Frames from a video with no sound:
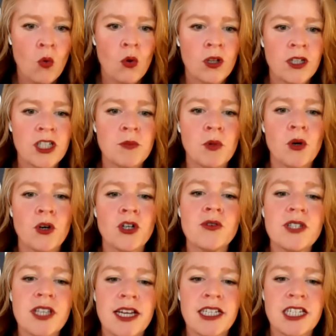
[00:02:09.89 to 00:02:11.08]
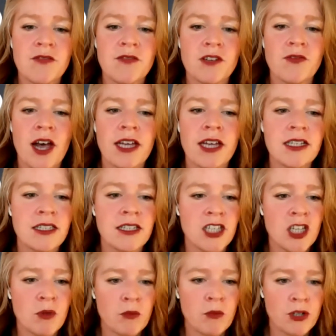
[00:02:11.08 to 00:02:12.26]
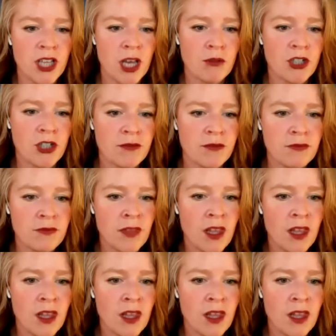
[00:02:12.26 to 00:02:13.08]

We'll explore new scientific findings in human perception,